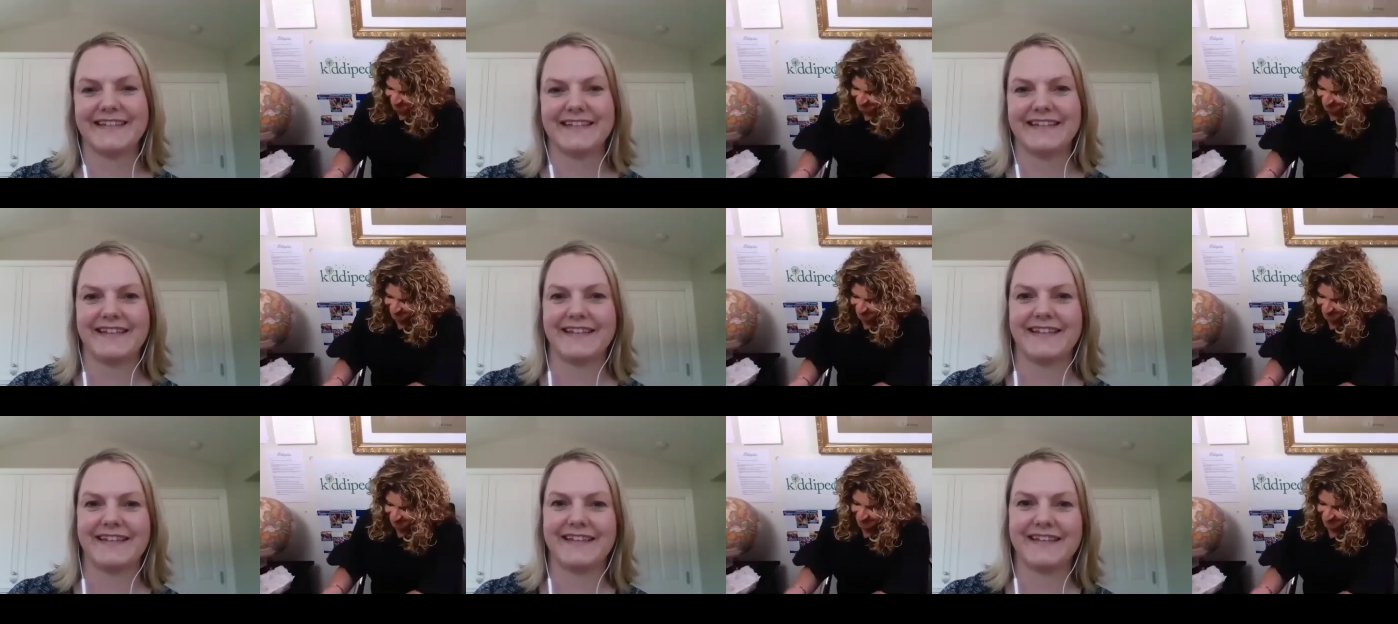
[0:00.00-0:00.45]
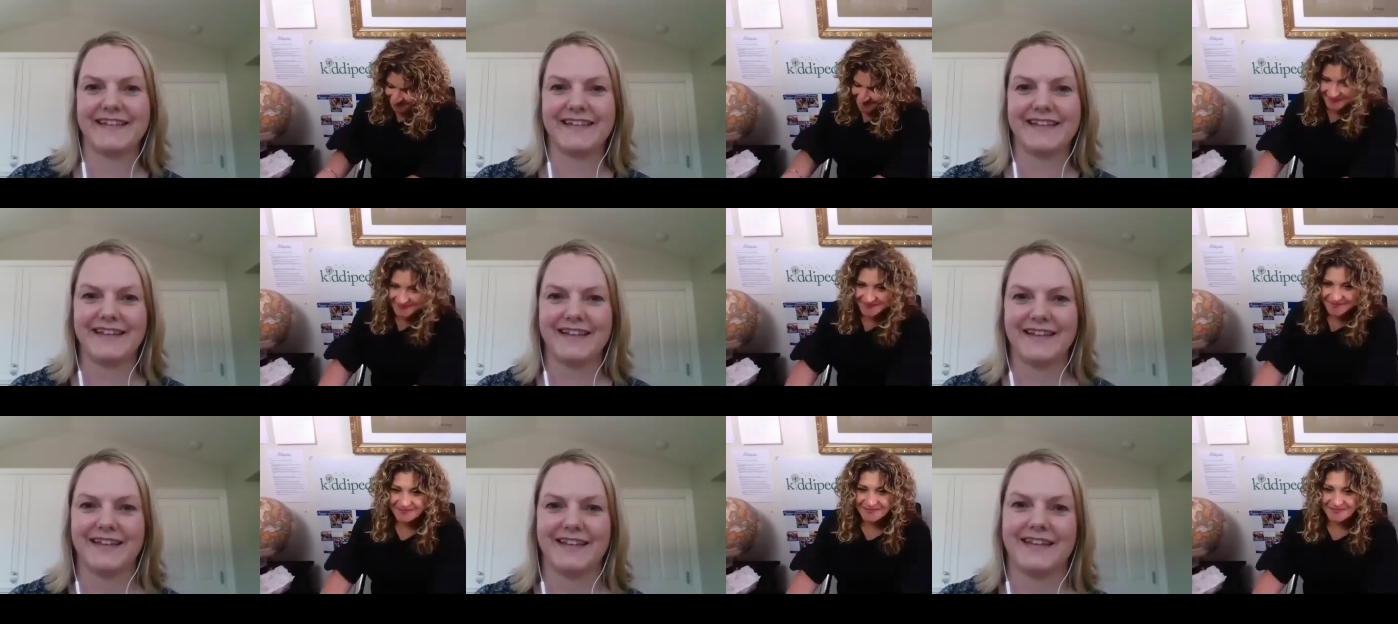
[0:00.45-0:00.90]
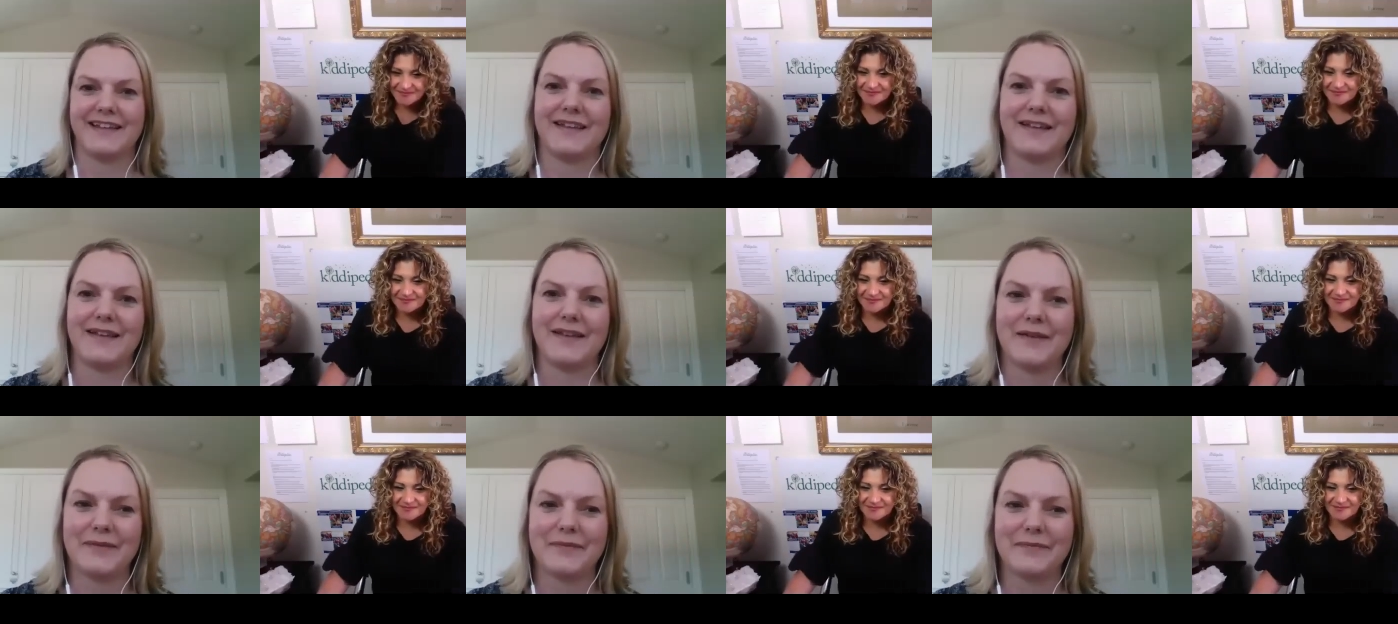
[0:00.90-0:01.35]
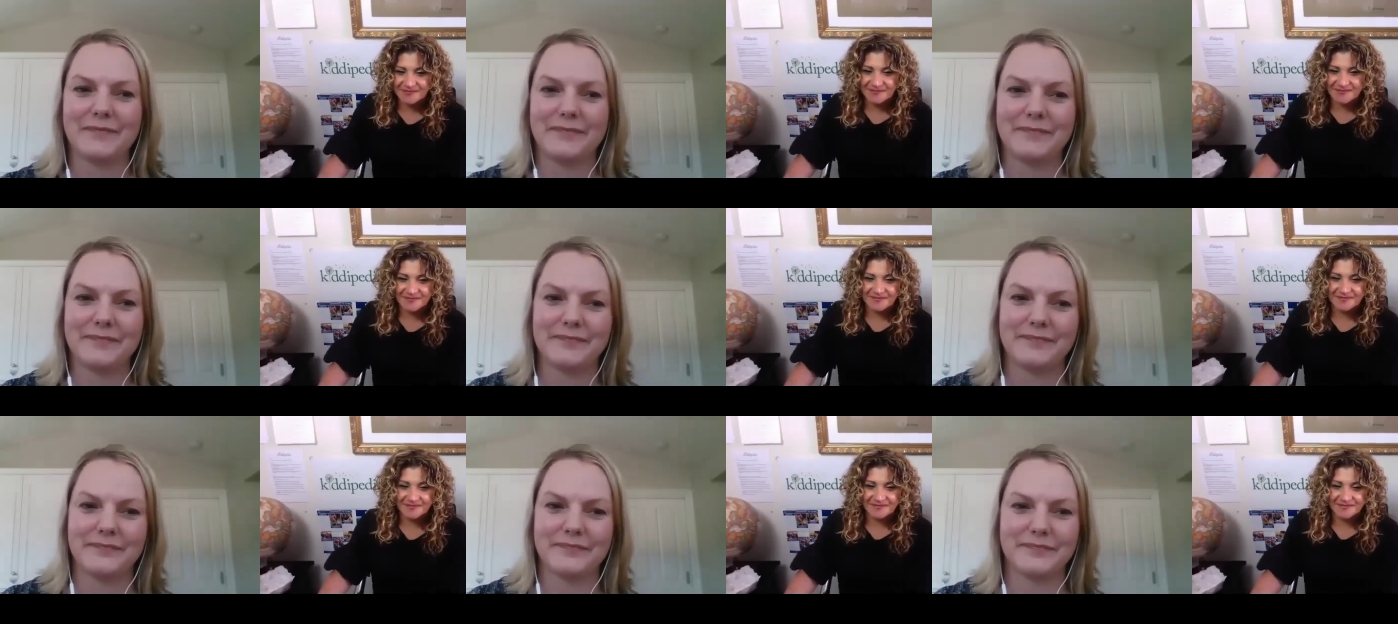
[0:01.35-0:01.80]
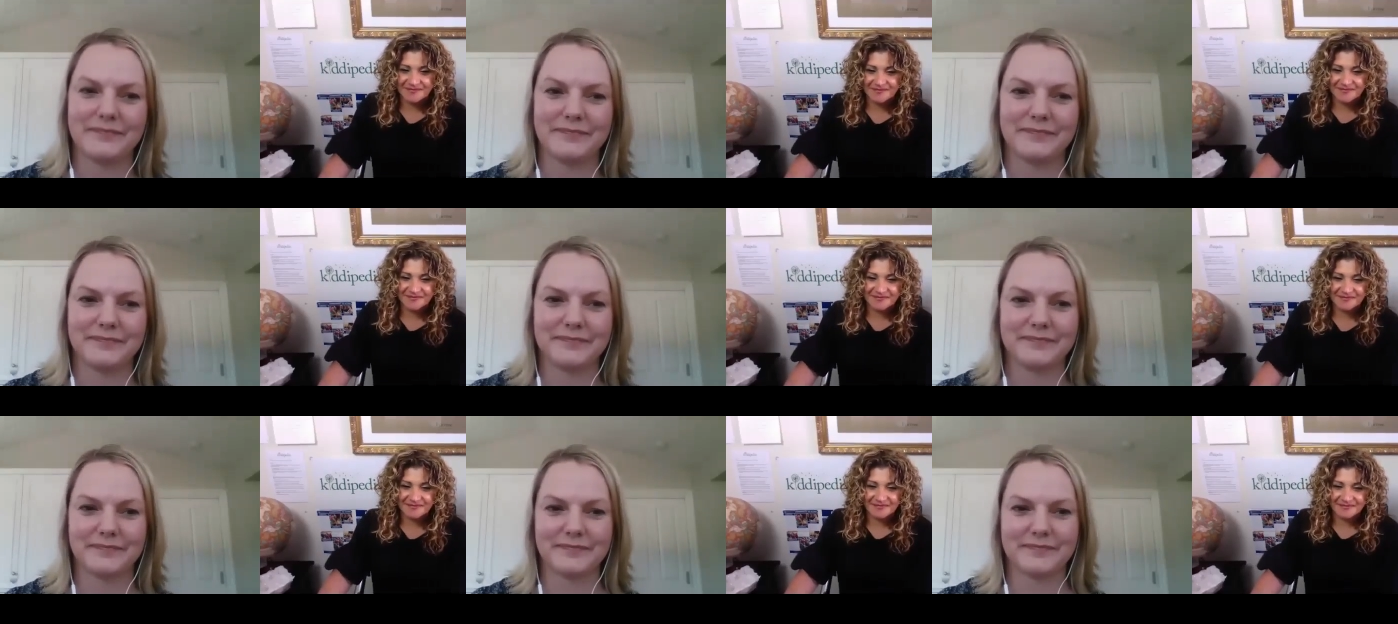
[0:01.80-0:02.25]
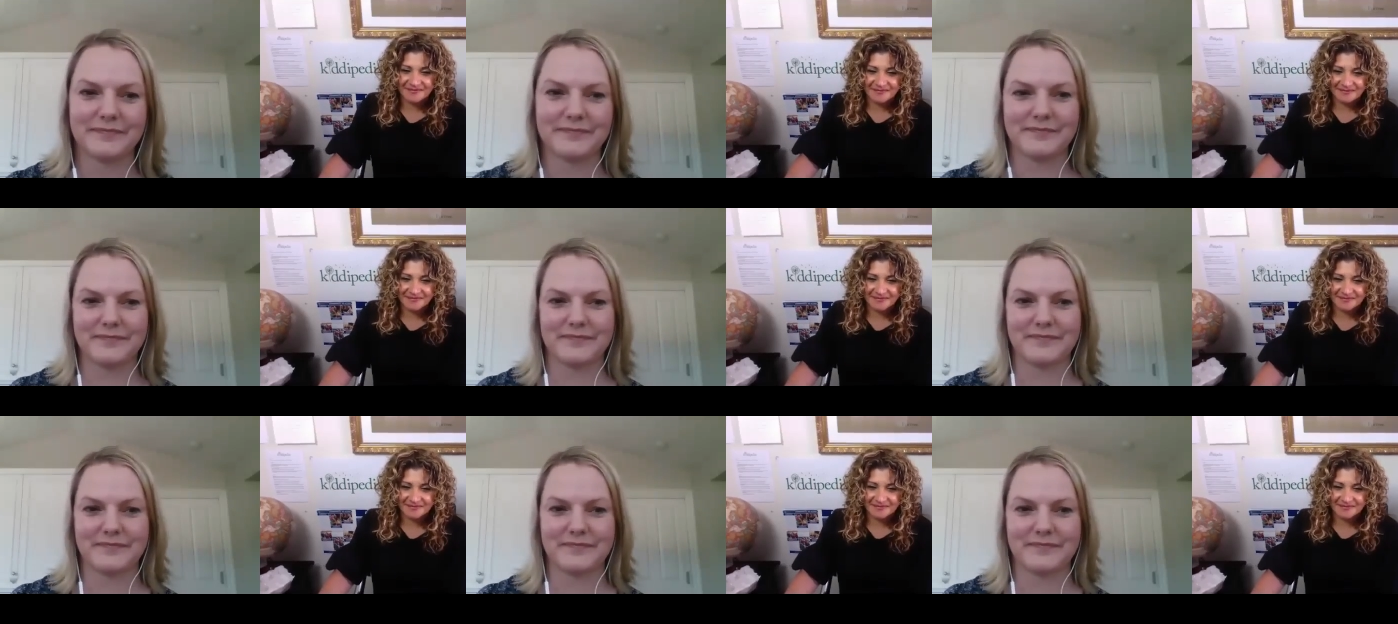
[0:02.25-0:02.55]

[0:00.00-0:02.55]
[no speech]